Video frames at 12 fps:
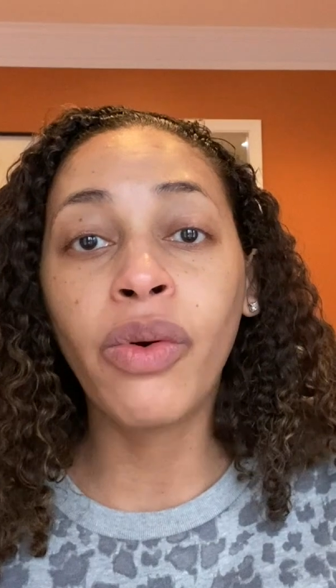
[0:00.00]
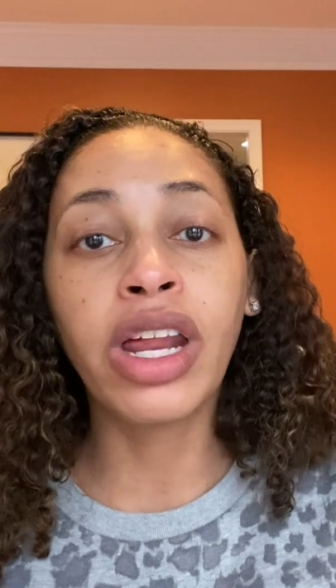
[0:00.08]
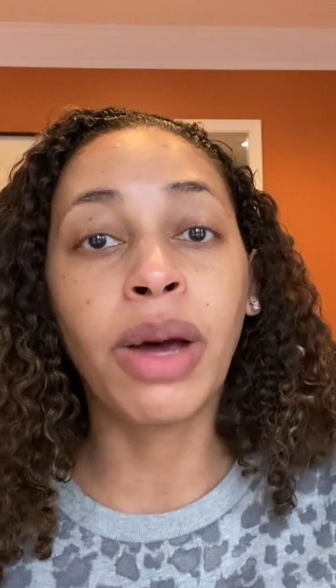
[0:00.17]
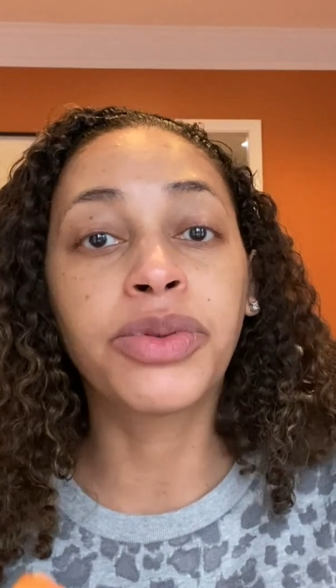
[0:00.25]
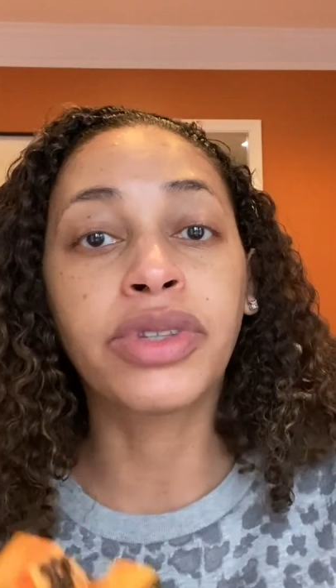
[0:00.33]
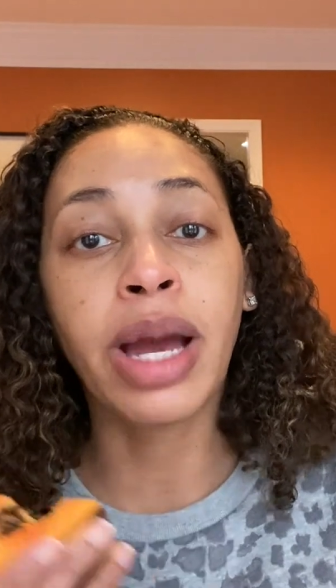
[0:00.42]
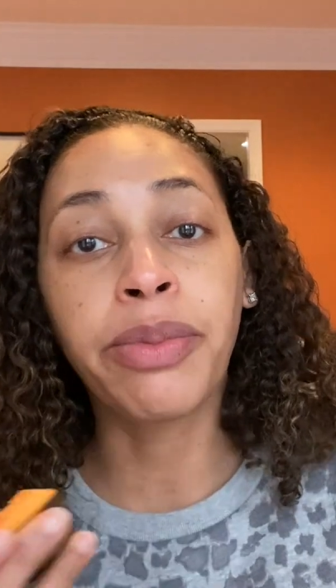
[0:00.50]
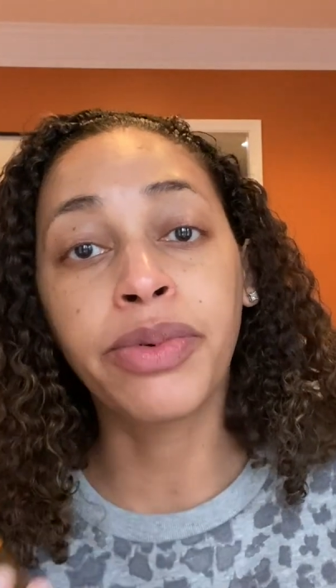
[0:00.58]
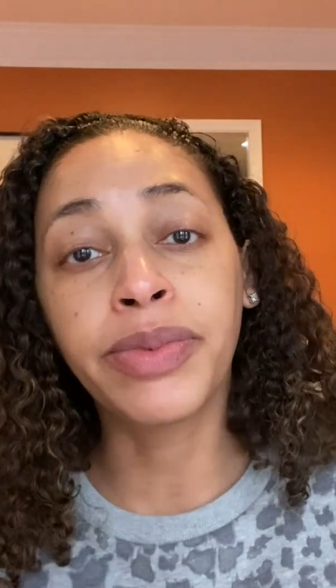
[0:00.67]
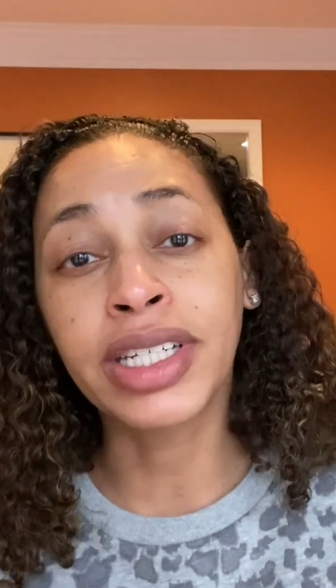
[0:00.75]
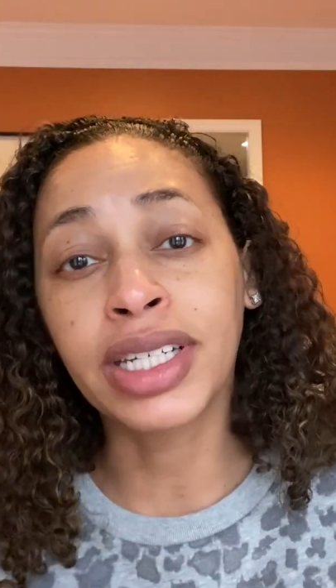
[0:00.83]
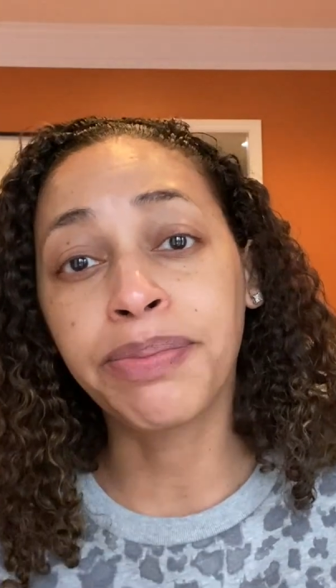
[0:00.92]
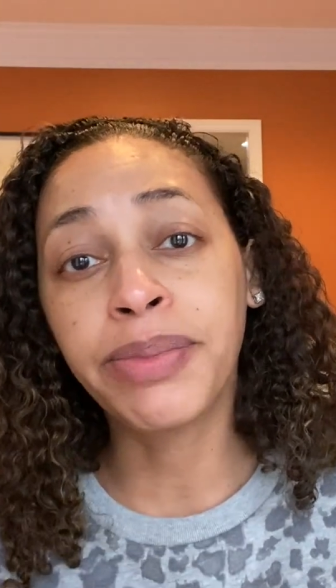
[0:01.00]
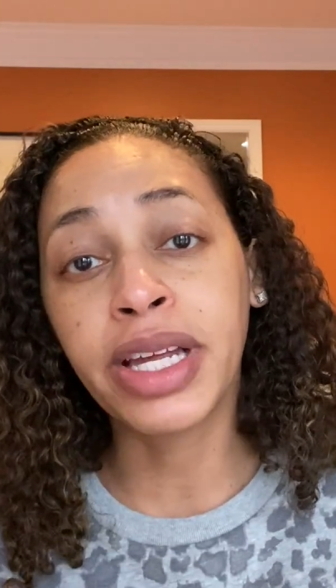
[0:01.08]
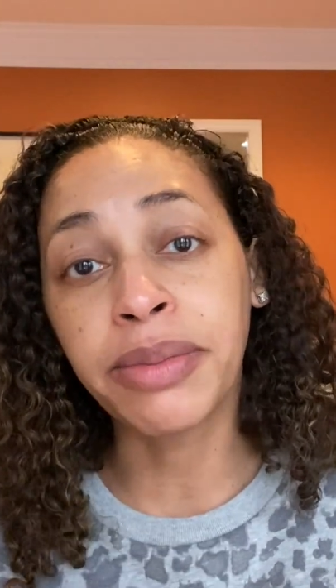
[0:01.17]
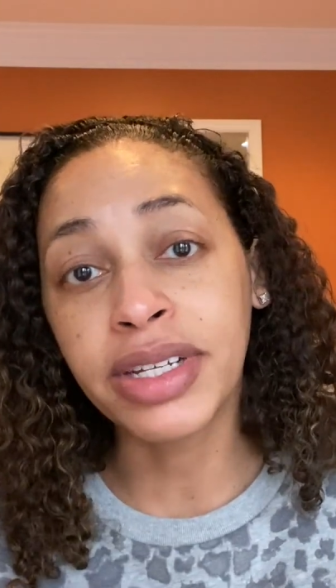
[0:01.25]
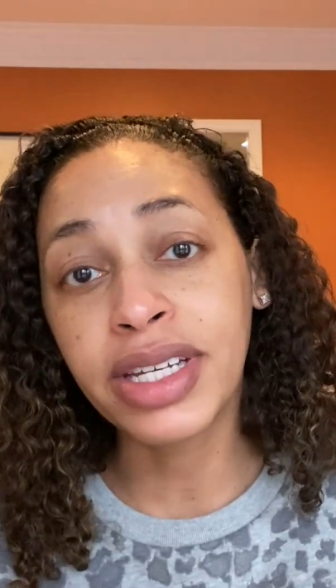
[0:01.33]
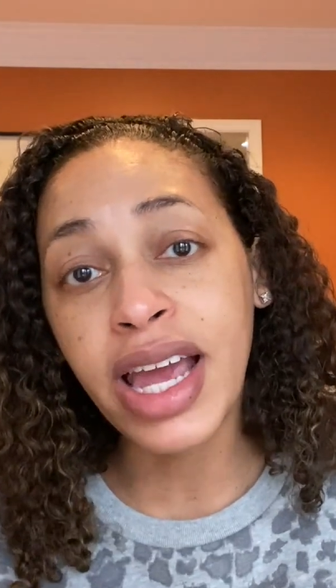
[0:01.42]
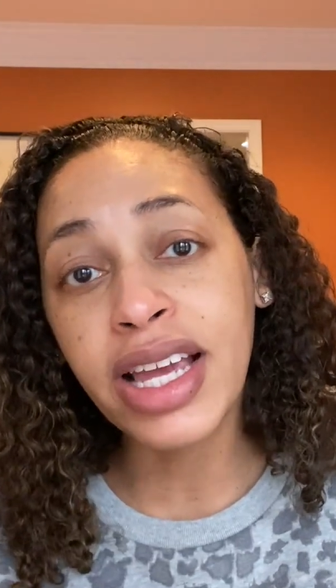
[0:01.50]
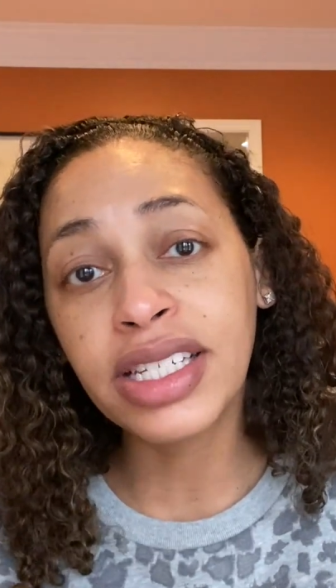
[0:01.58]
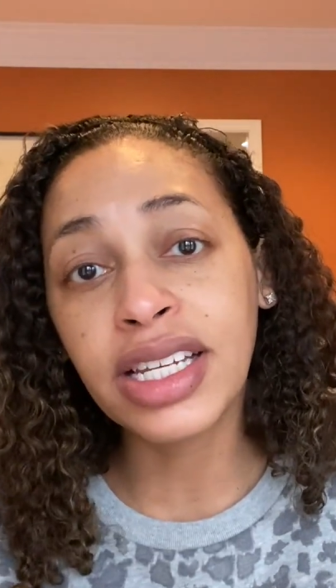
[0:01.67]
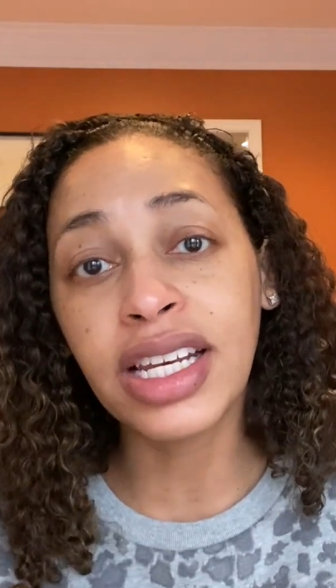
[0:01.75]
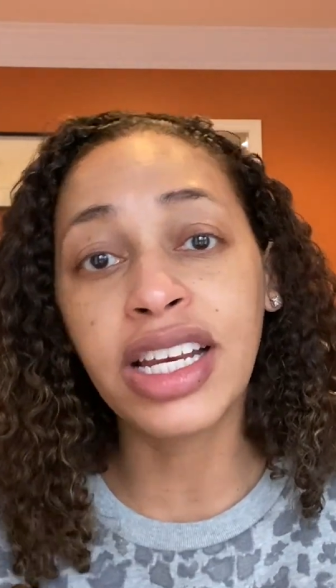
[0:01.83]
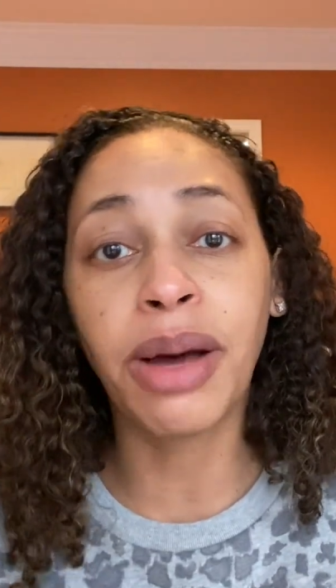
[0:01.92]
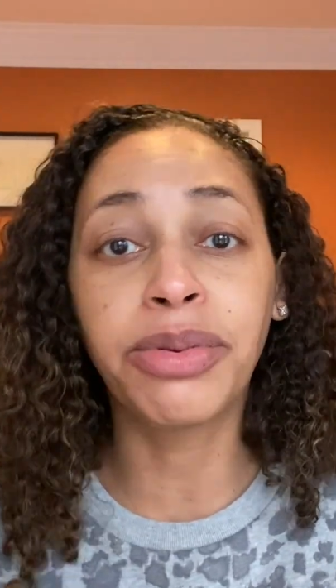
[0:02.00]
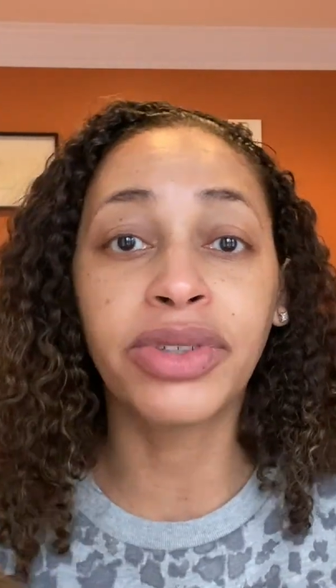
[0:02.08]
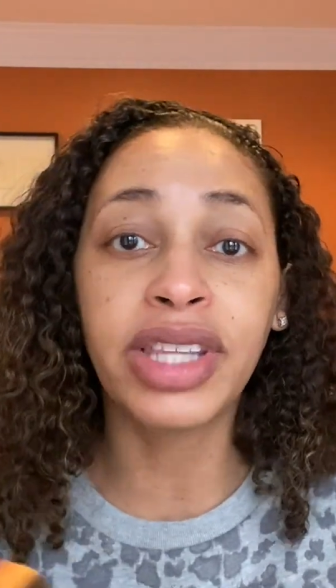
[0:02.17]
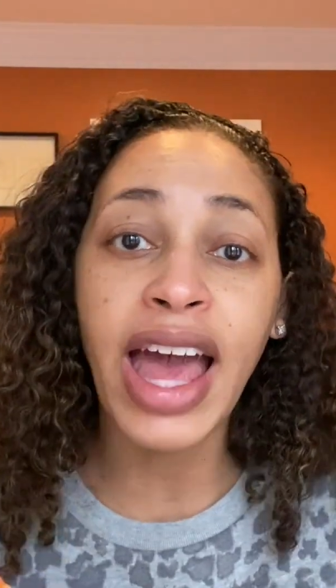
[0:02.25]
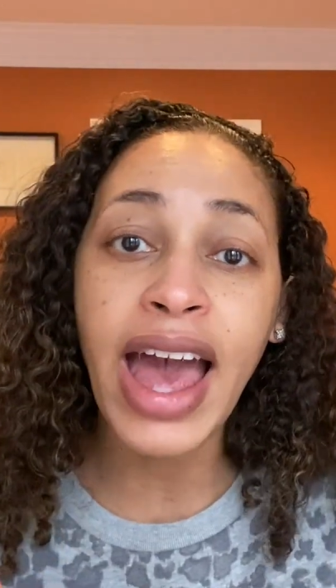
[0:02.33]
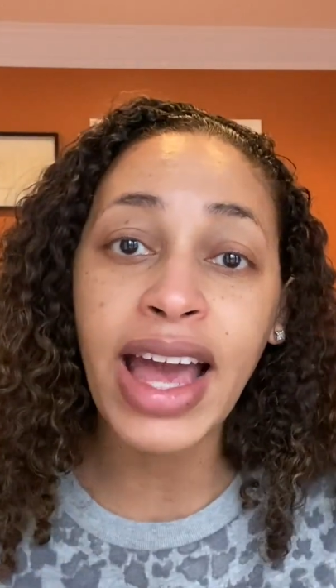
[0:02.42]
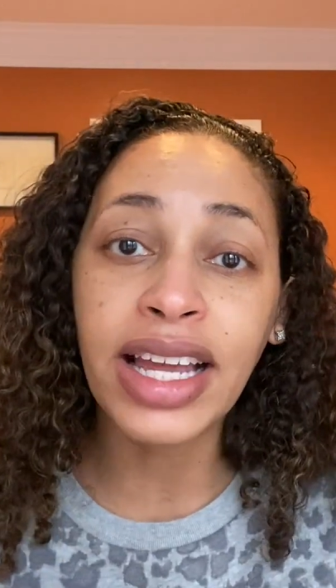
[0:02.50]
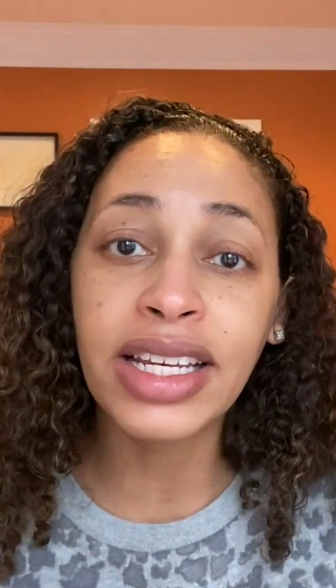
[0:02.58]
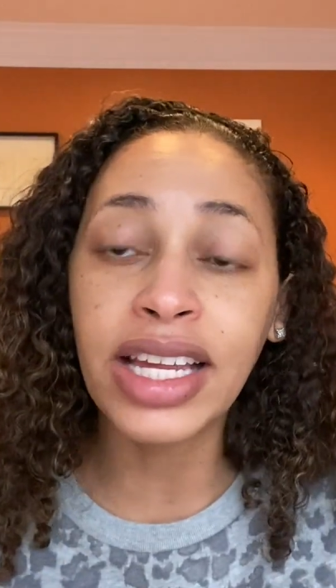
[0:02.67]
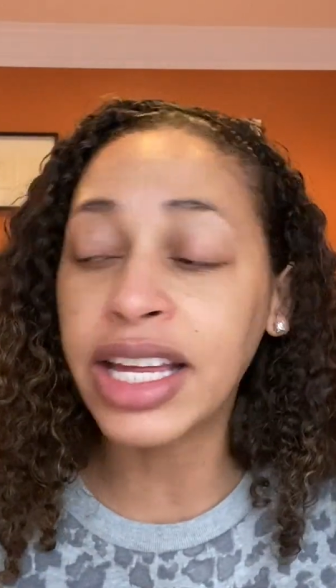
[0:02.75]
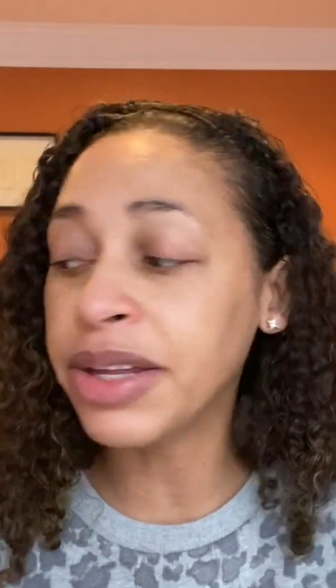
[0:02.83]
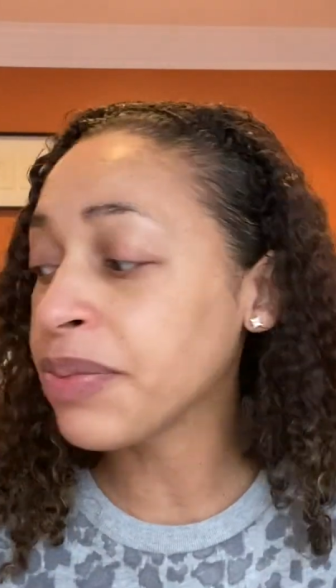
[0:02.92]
It helps with hyperpigmentation. It helps with acne.